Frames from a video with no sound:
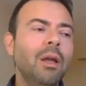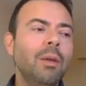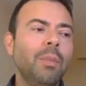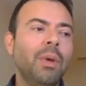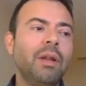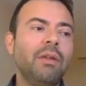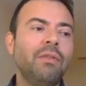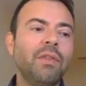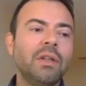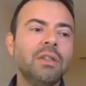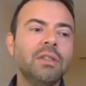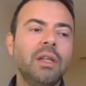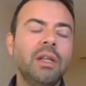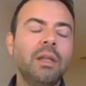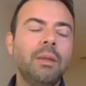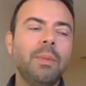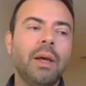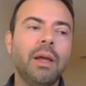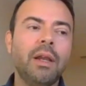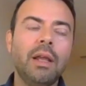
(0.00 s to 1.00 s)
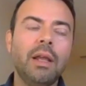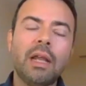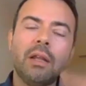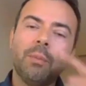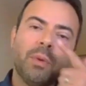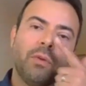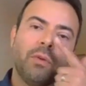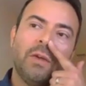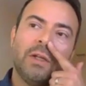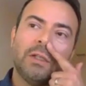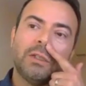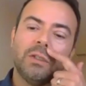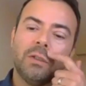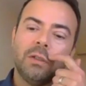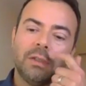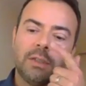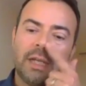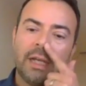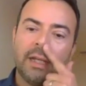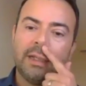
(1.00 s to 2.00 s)
But if there's anybody on the professional
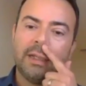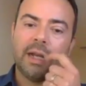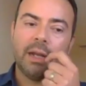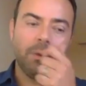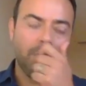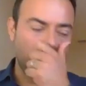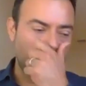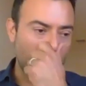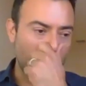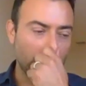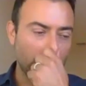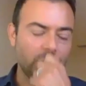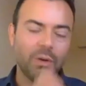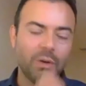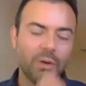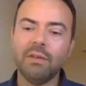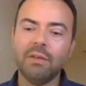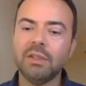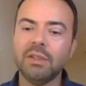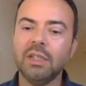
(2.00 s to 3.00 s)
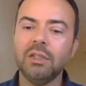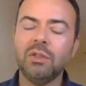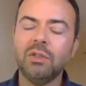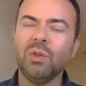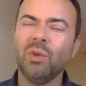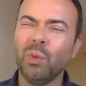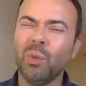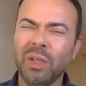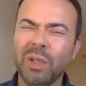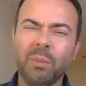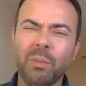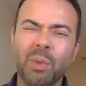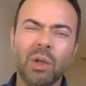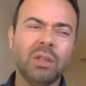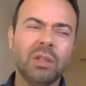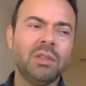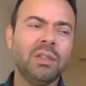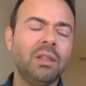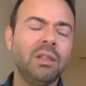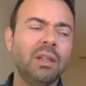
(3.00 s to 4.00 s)
side that I would always gravitate to and read
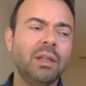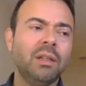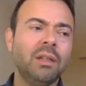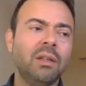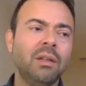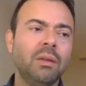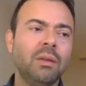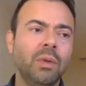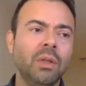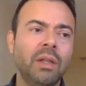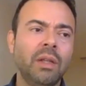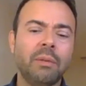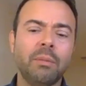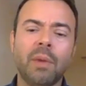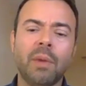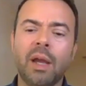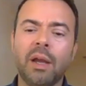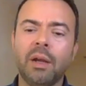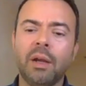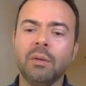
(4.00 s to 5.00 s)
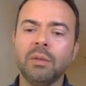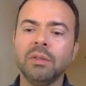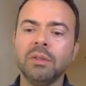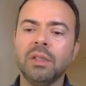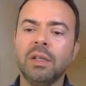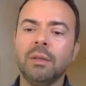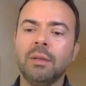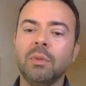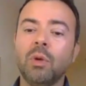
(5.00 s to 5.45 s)
books and really admire was